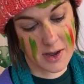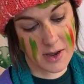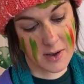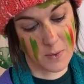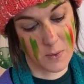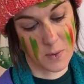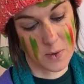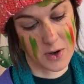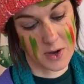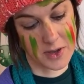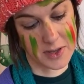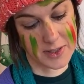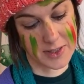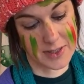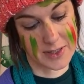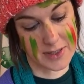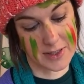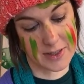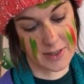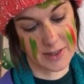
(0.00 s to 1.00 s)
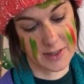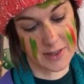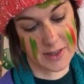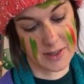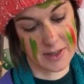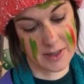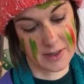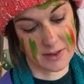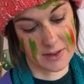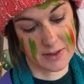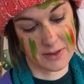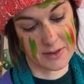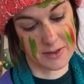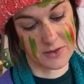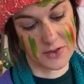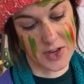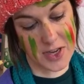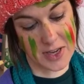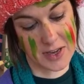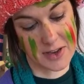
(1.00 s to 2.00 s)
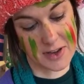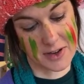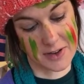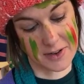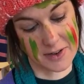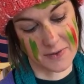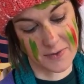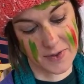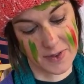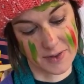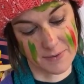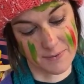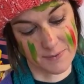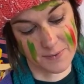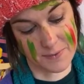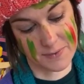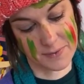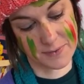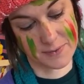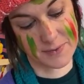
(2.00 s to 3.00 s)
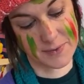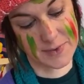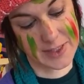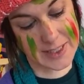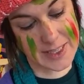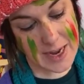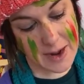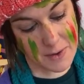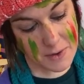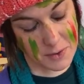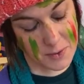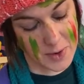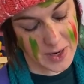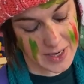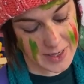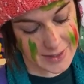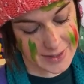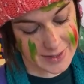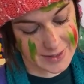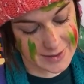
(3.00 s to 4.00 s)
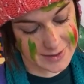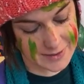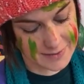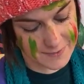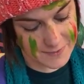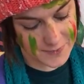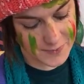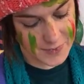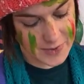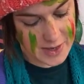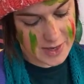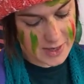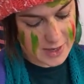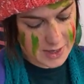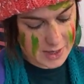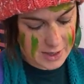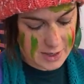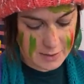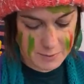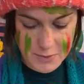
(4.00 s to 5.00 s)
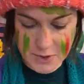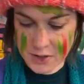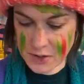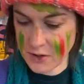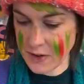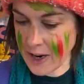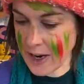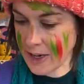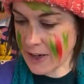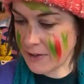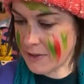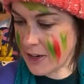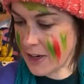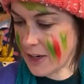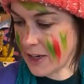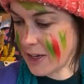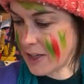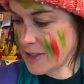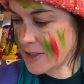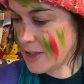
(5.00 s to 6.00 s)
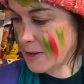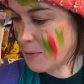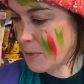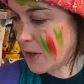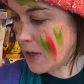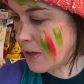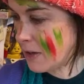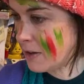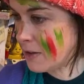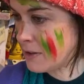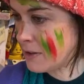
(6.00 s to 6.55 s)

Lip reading: was the Greek god of the south wind. I'm sure I had it written here somewhere.